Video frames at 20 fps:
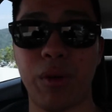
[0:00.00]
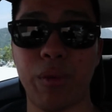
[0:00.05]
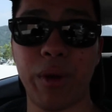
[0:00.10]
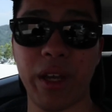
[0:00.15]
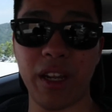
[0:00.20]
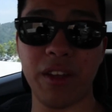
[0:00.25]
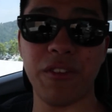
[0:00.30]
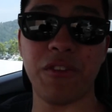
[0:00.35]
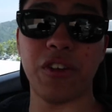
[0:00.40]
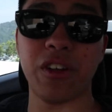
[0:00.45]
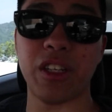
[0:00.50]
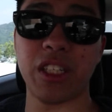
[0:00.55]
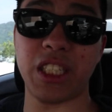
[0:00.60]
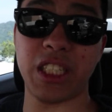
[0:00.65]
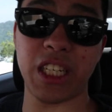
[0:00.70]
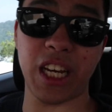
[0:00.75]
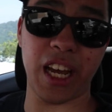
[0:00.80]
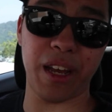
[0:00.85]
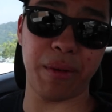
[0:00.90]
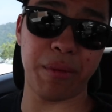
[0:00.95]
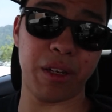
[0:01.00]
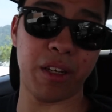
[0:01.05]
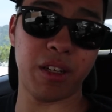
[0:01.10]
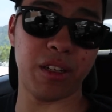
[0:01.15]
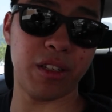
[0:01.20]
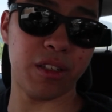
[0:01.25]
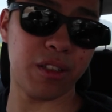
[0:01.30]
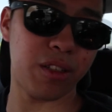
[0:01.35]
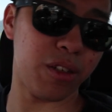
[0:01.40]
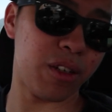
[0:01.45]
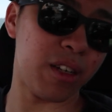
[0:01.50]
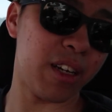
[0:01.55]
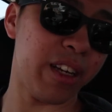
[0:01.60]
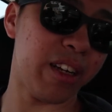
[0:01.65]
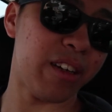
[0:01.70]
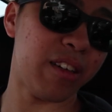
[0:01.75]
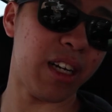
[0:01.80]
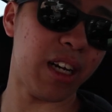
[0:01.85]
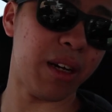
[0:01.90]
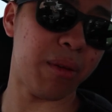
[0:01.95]
are waiting for the jam to
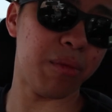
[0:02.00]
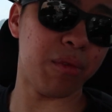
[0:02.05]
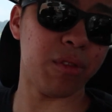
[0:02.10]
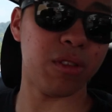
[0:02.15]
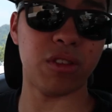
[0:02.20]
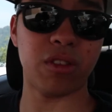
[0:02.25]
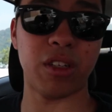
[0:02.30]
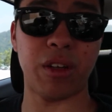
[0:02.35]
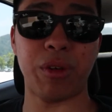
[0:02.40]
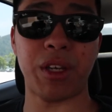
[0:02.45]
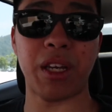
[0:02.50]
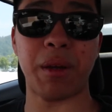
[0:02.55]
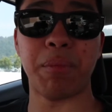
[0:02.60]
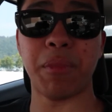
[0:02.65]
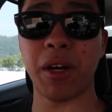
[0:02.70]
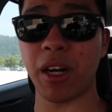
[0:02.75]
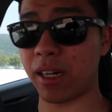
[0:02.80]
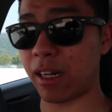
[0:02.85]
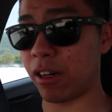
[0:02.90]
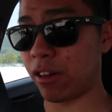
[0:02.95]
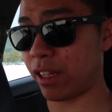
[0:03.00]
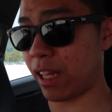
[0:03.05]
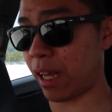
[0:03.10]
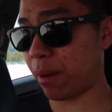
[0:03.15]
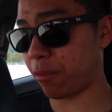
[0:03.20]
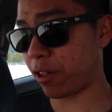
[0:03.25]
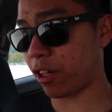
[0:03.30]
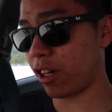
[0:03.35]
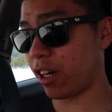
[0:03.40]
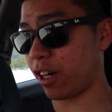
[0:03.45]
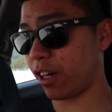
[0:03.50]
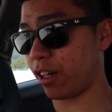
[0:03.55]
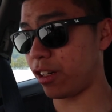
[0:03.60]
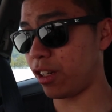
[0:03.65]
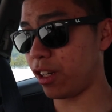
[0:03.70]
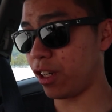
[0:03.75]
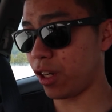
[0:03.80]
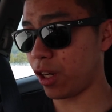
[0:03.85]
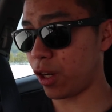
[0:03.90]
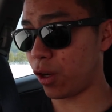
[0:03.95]
clear up so that we can park our damn car,
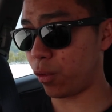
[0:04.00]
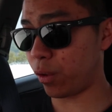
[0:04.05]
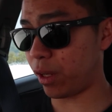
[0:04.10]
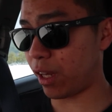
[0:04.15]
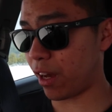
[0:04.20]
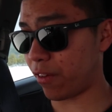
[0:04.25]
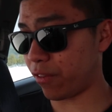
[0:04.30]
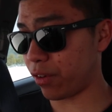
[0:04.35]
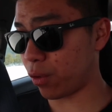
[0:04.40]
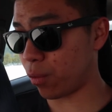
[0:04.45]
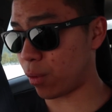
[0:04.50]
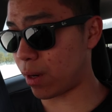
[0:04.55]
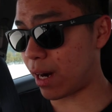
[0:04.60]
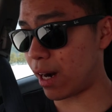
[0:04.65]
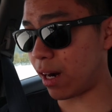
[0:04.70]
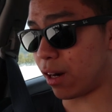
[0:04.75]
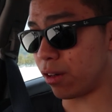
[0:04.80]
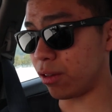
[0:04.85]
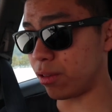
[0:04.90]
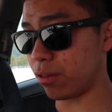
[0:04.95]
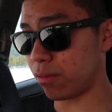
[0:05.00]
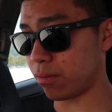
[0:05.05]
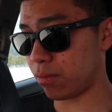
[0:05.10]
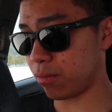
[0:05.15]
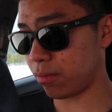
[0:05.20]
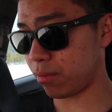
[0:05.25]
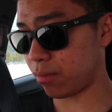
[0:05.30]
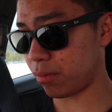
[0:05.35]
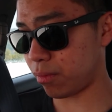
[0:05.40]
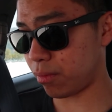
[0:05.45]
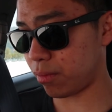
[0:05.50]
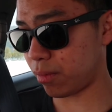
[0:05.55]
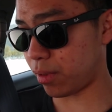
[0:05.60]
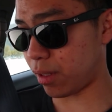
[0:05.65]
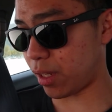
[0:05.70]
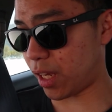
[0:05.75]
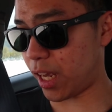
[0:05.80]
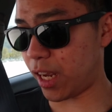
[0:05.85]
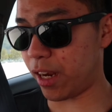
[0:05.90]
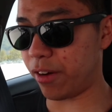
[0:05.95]
we have a wild
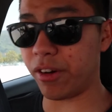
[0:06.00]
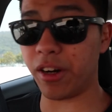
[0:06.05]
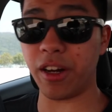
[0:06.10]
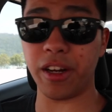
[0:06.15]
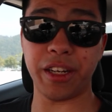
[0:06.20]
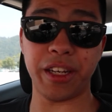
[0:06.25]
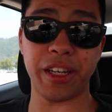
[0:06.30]
Aron